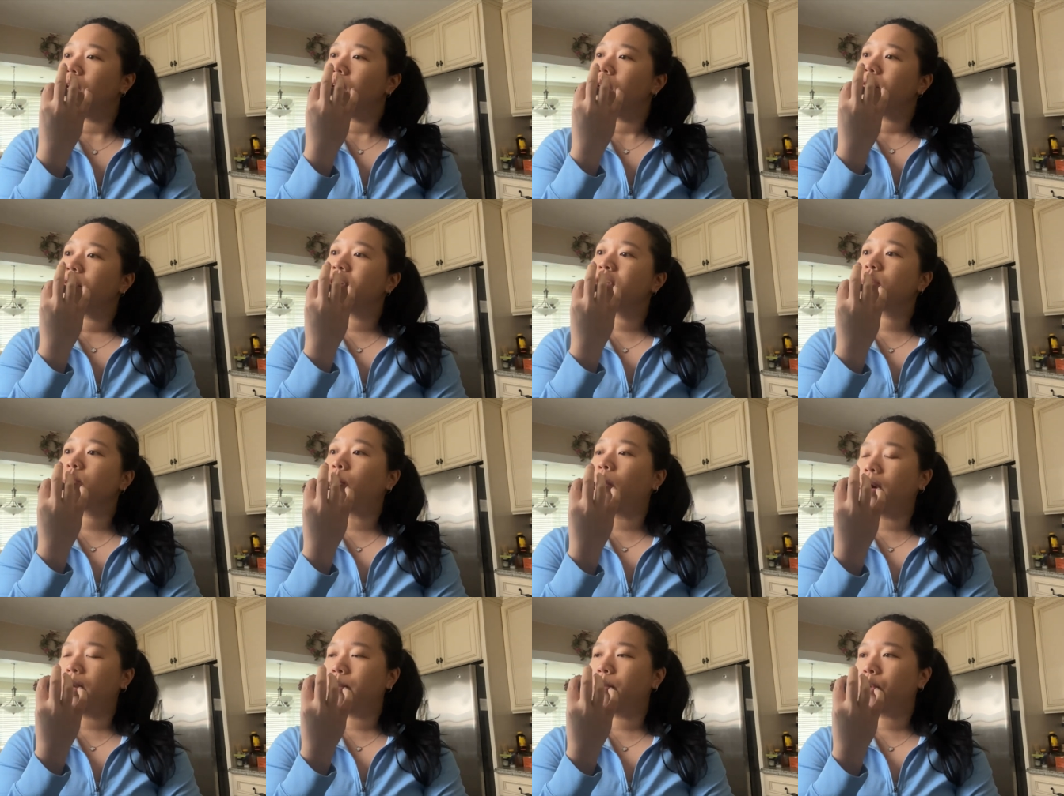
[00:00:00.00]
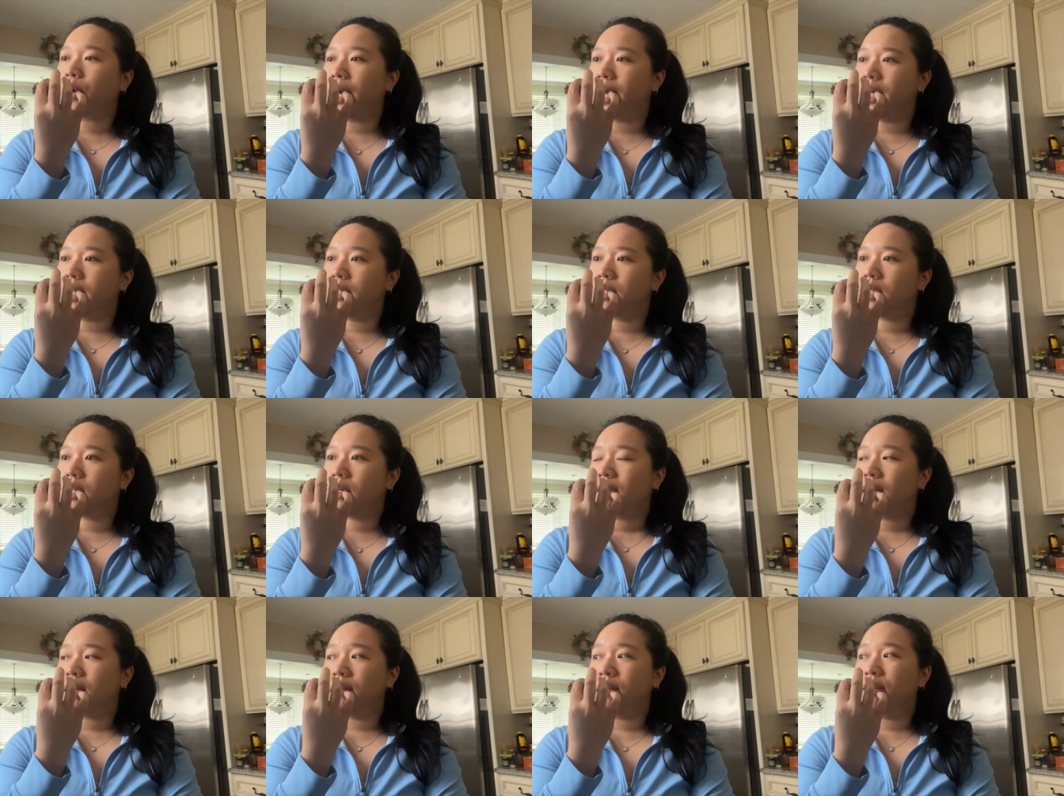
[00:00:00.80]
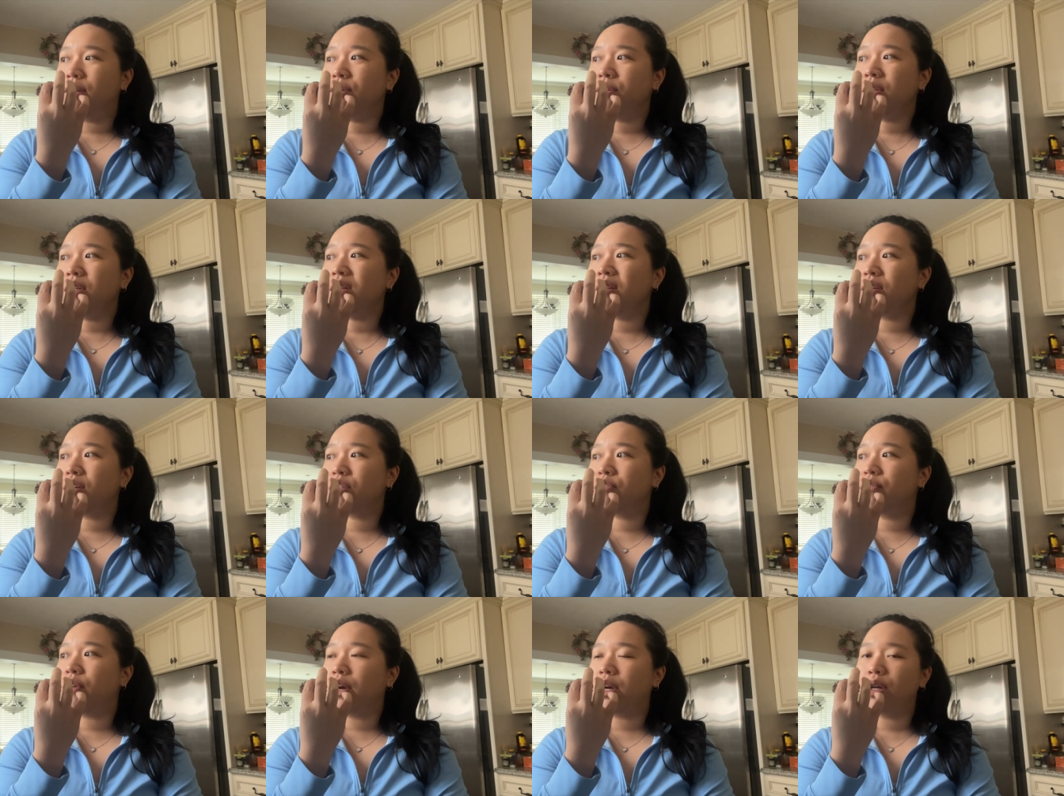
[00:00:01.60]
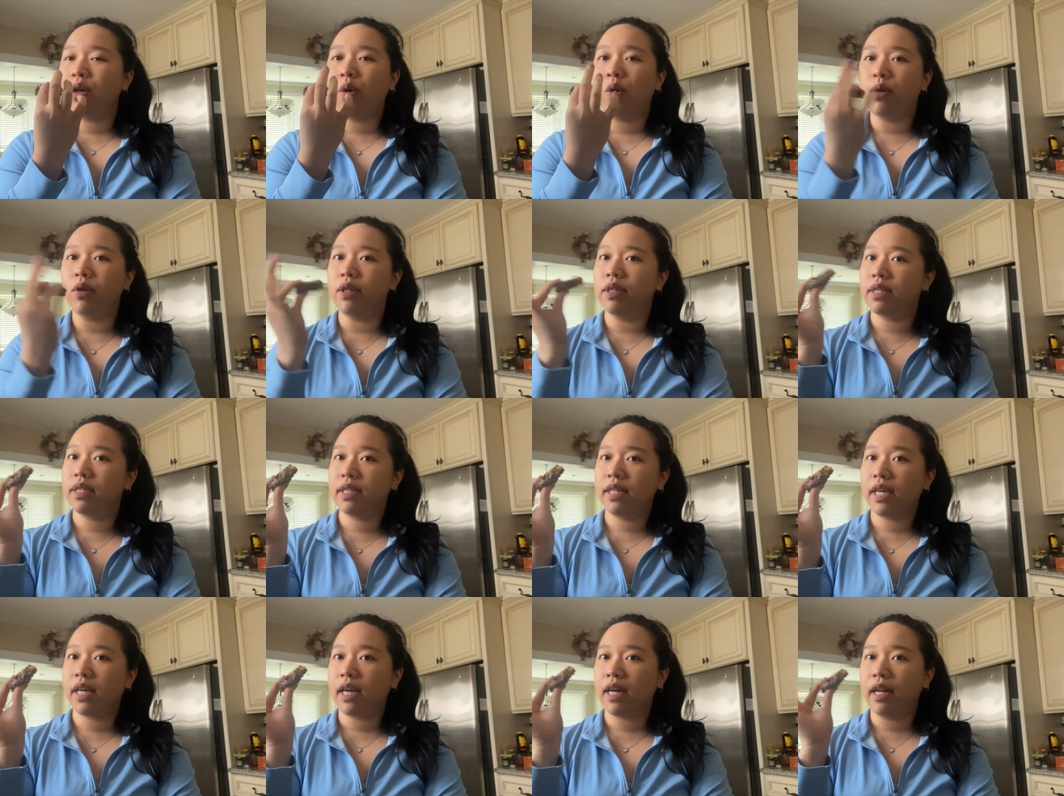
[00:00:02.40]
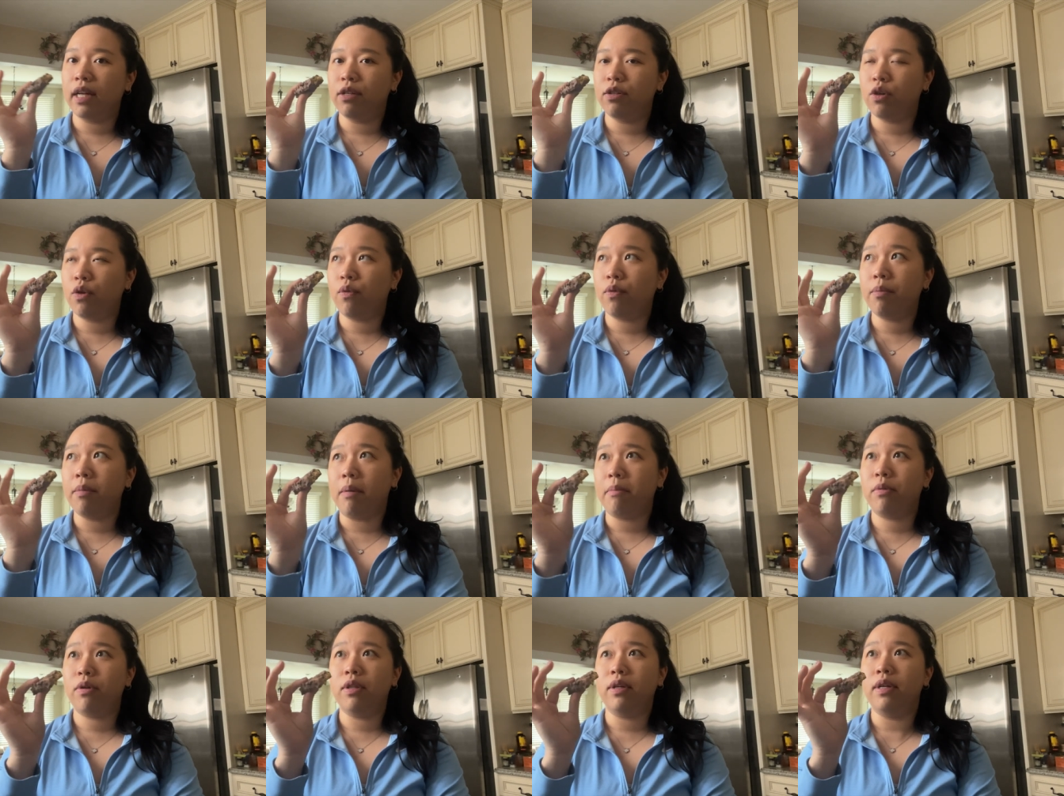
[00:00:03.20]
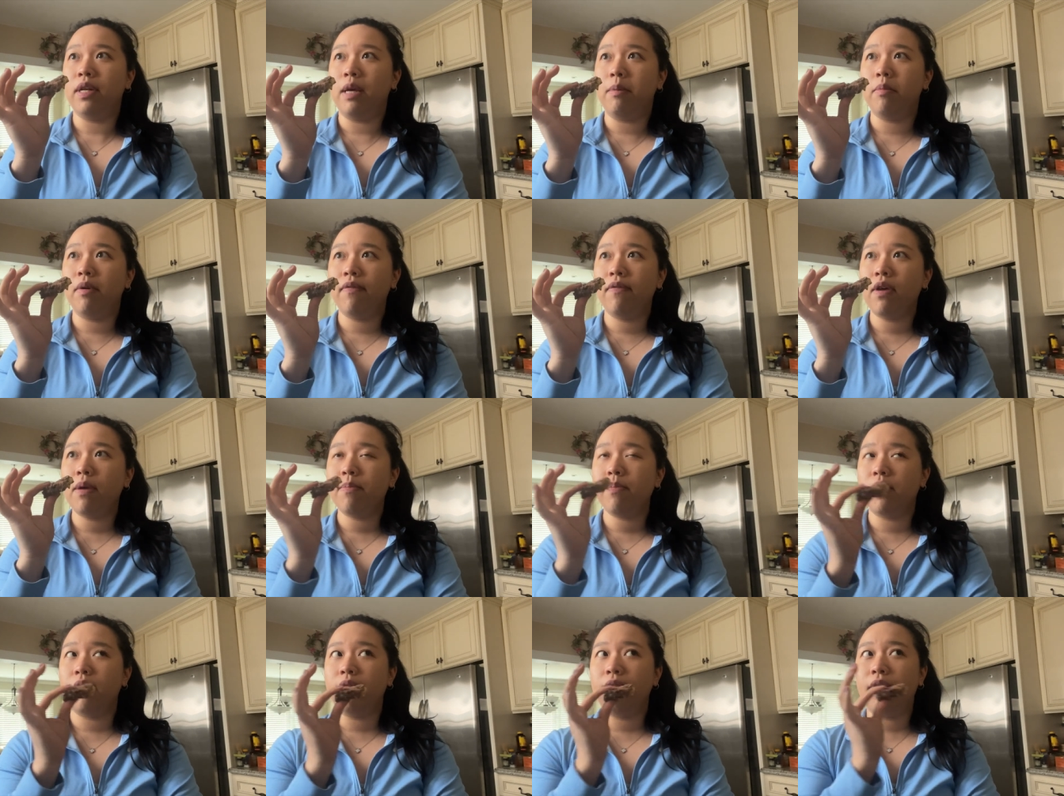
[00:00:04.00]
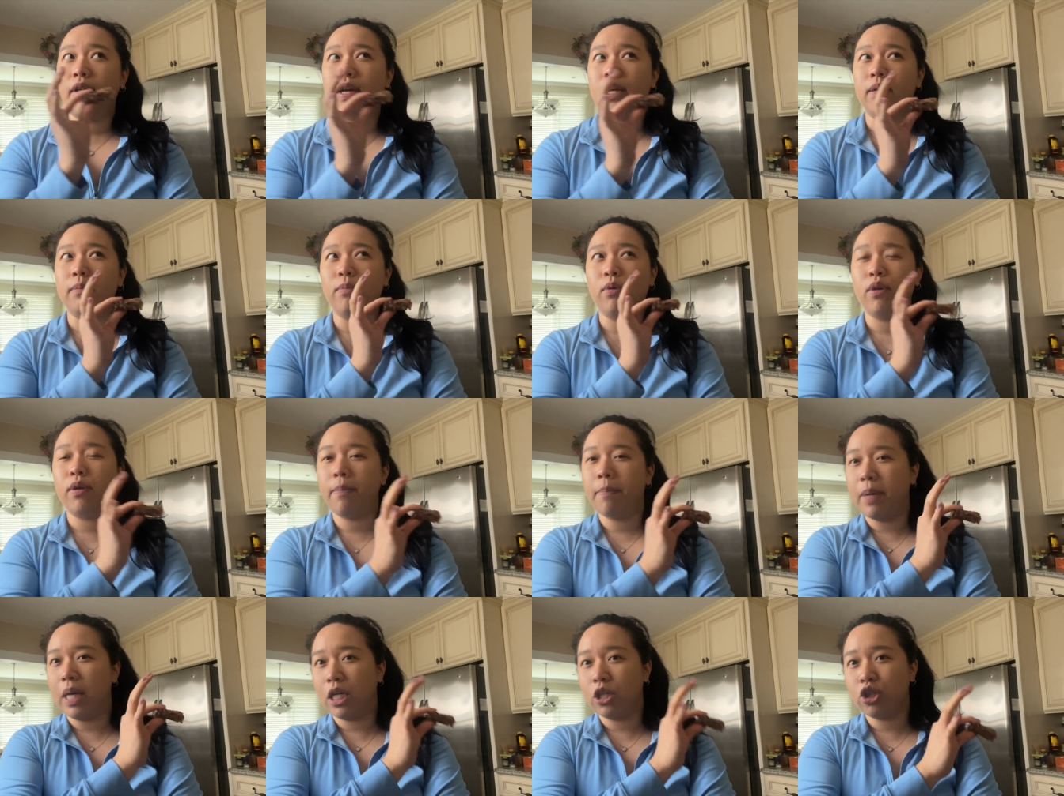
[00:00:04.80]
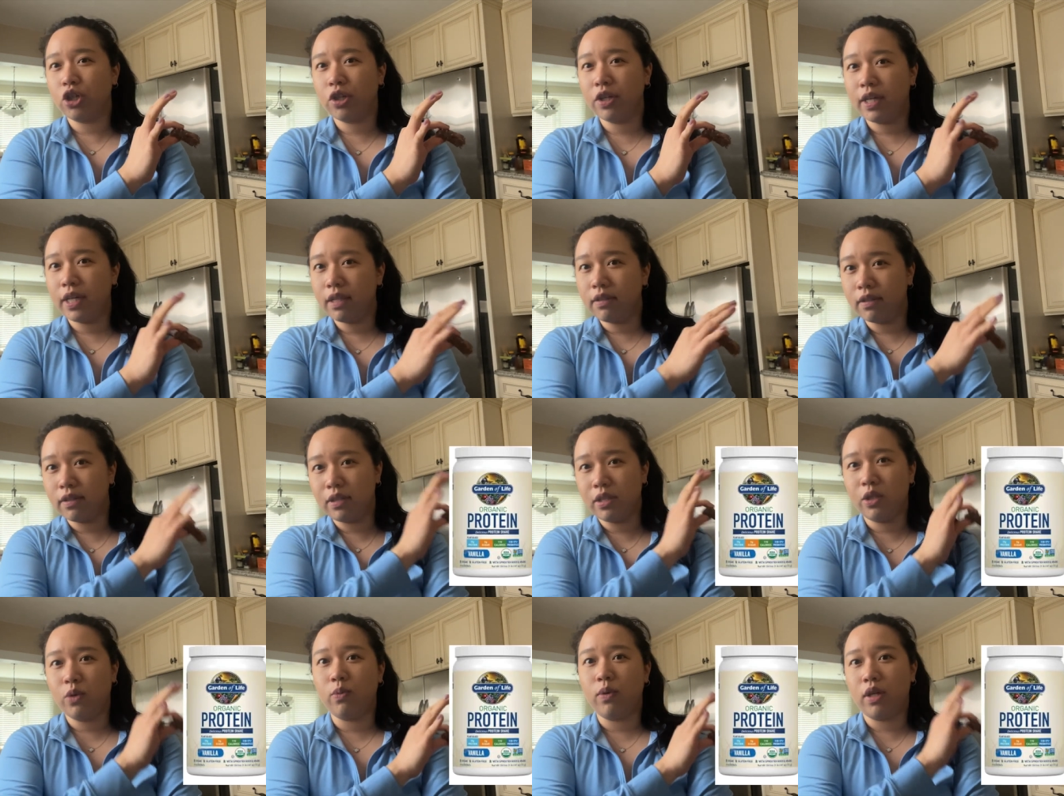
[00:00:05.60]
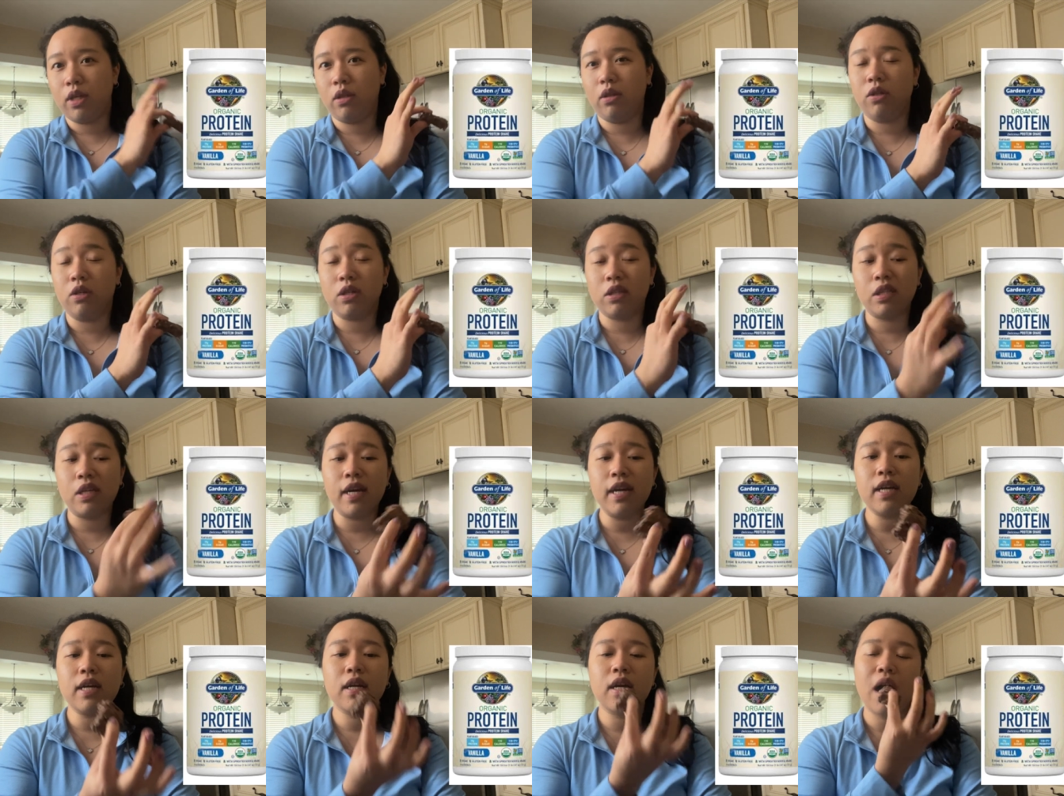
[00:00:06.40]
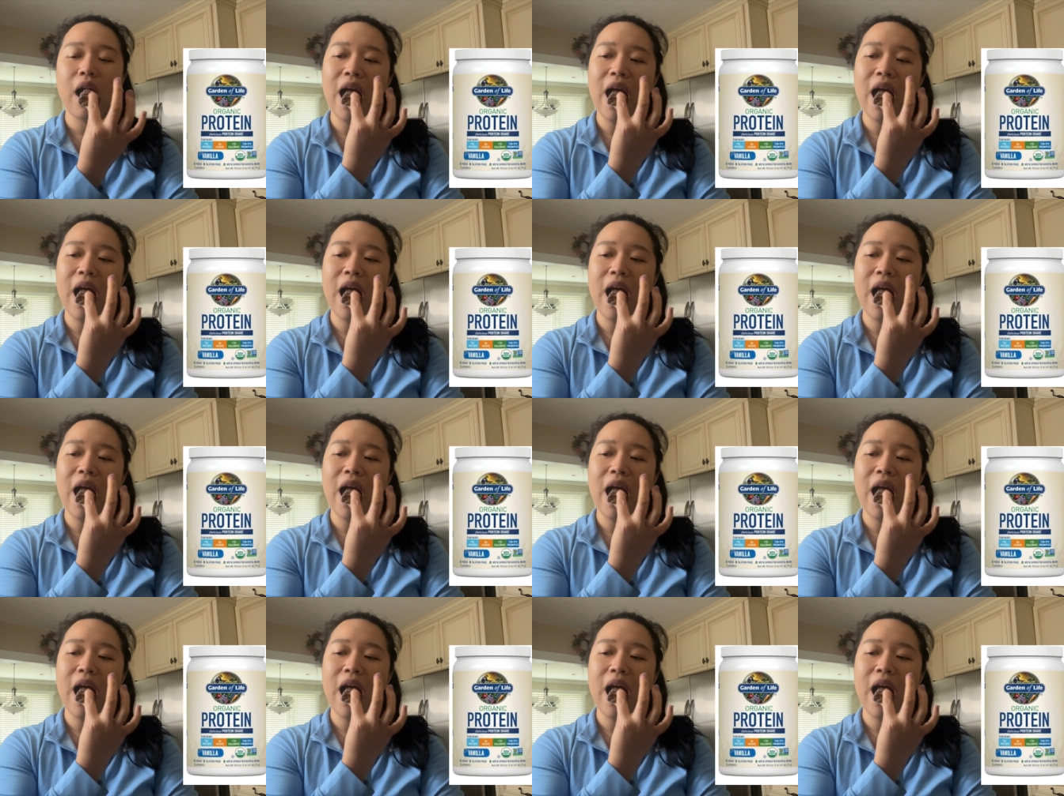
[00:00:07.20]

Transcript: this one brand it literally looks very holistic and I don't remember the name of it, but if I can put a picture in, this is what it looks like.